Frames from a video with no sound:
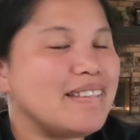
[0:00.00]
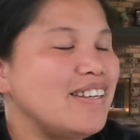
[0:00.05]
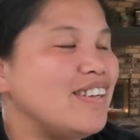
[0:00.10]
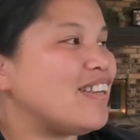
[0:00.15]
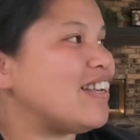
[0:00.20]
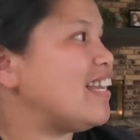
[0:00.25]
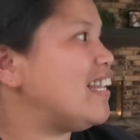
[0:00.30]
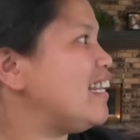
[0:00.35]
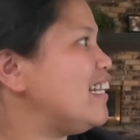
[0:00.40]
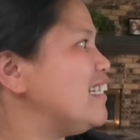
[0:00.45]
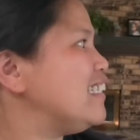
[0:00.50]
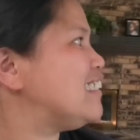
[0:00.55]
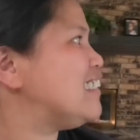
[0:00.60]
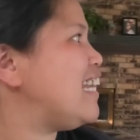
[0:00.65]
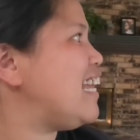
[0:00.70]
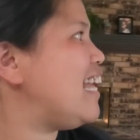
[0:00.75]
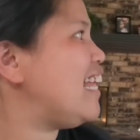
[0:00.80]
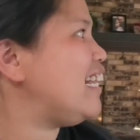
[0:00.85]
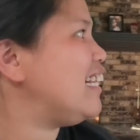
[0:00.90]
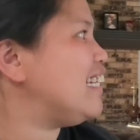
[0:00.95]
You can't
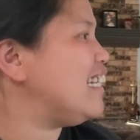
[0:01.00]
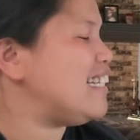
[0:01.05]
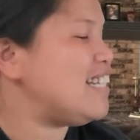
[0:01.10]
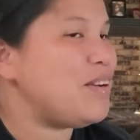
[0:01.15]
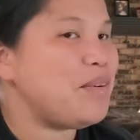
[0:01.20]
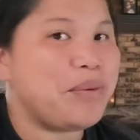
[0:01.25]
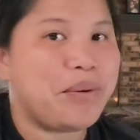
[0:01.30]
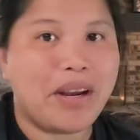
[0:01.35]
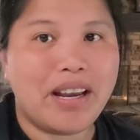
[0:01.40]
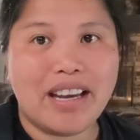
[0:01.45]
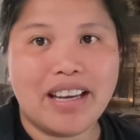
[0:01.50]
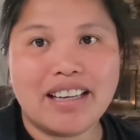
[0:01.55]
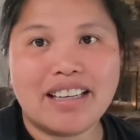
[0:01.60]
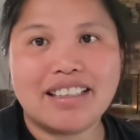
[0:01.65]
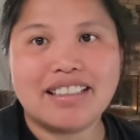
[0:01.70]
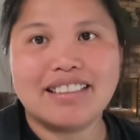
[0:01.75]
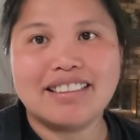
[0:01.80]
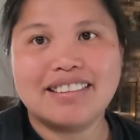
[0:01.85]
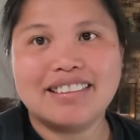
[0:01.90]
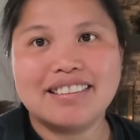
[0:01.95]
tell
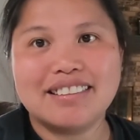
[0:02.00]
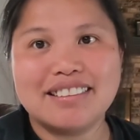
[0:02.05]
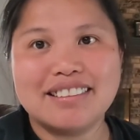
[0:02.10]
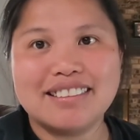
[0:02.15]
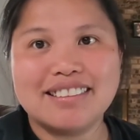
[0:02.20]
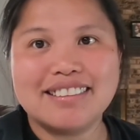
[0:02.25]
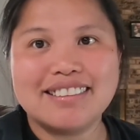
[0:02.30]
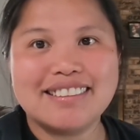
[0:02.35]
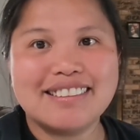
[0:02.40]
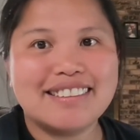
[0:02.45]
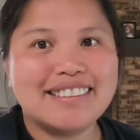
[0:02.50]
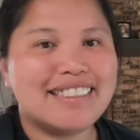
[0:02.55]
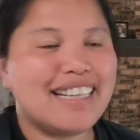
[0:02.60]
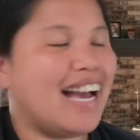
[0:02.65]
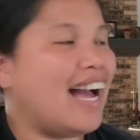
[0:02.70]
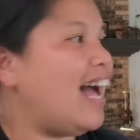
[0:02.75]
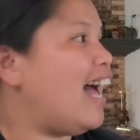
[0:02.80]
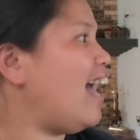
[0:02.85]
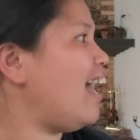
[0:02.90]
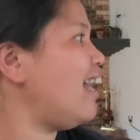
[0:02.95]
anyway.
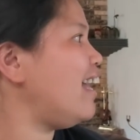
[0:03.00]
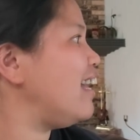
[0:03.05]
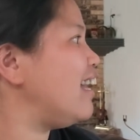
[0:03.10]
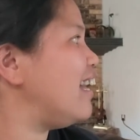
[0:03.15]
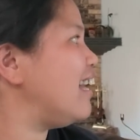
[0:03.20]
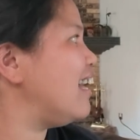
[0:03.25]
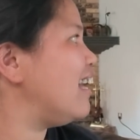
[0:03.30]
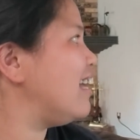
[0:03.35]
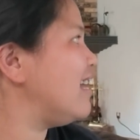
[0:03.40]
Huh?